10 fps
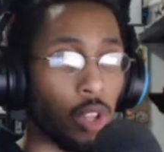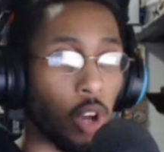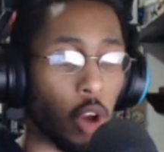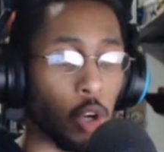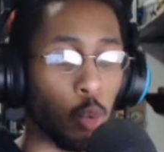
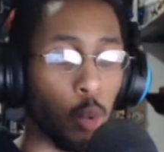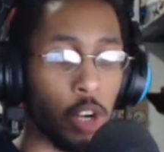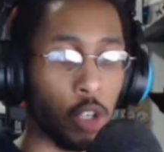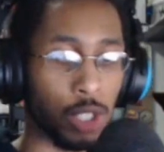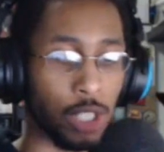on a
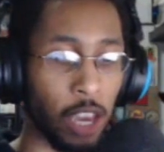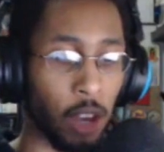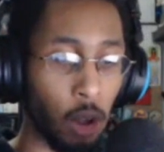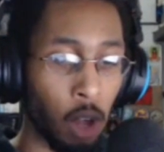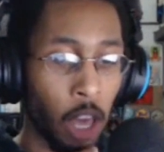greater
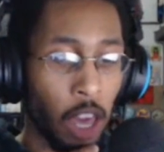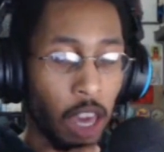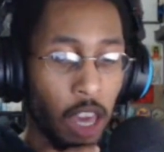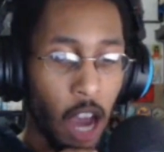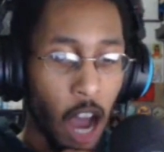scale,
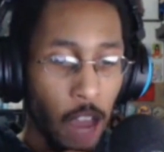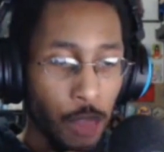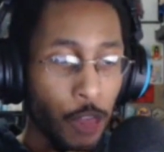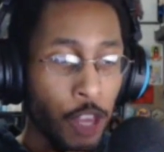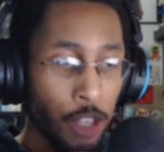I
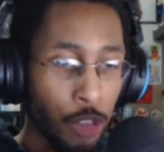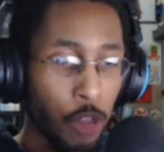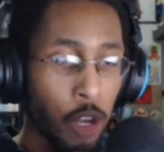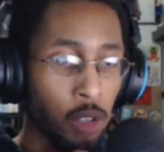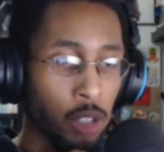think
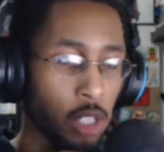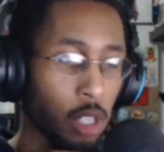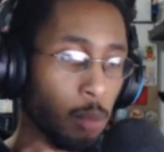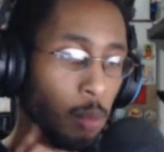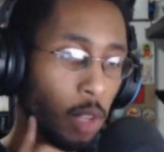
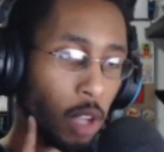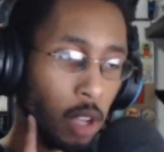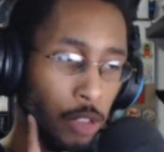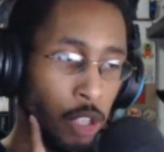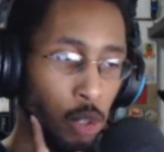
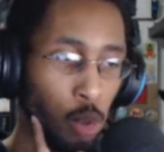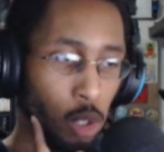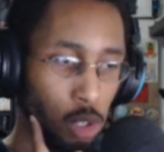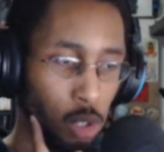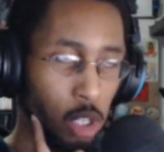to a
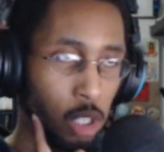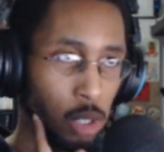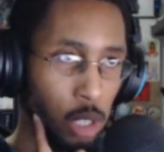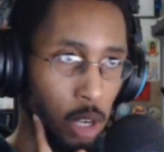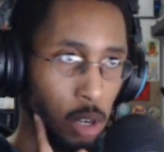certain
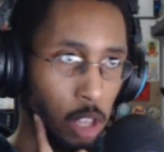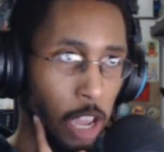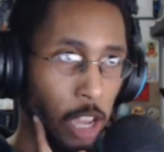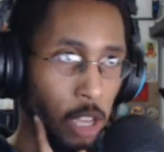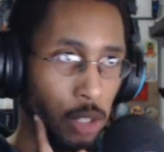extent,
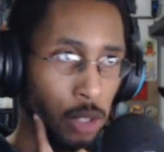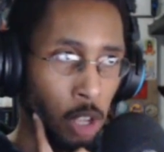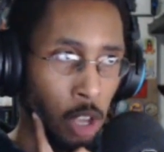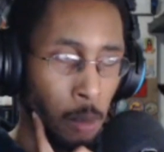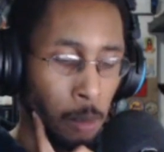as
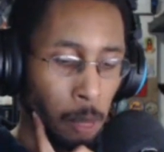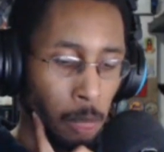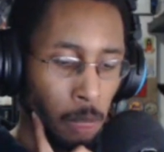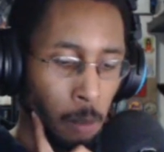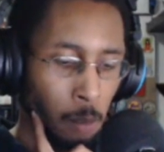
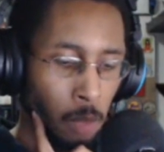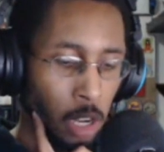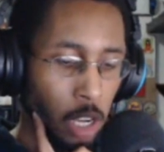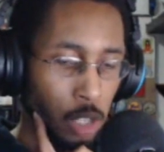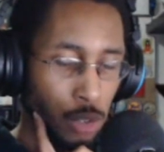
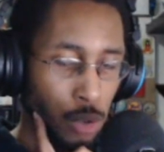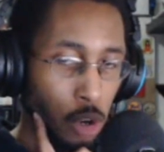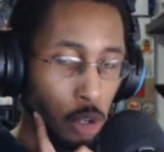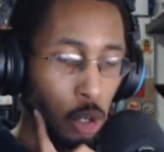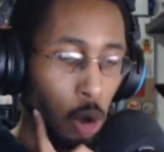as
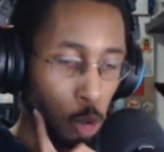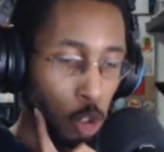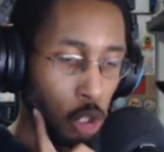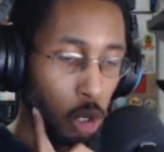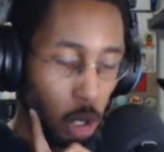nerd
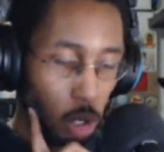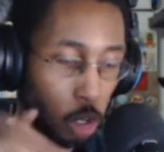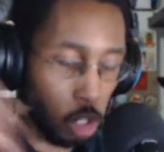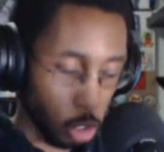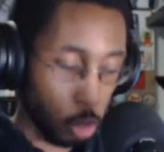culture,
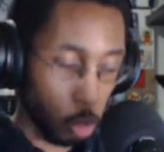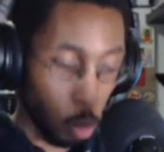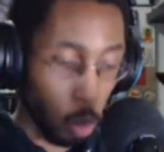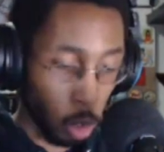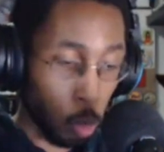like
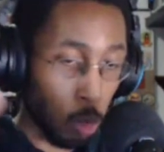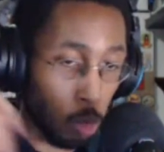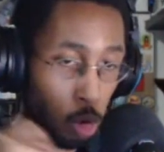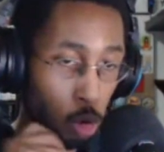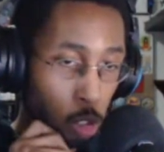quote unquote
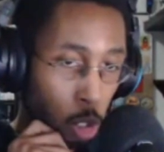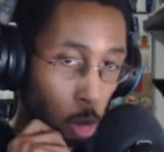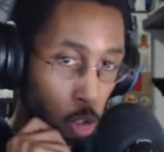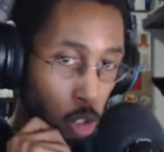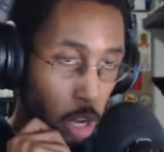nerd
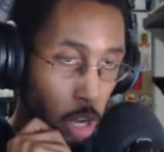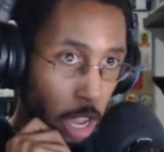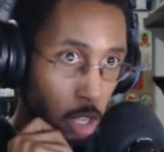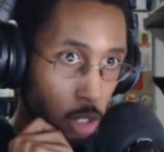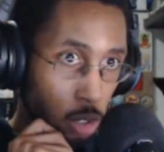culture,
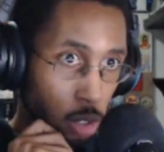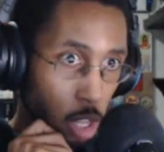has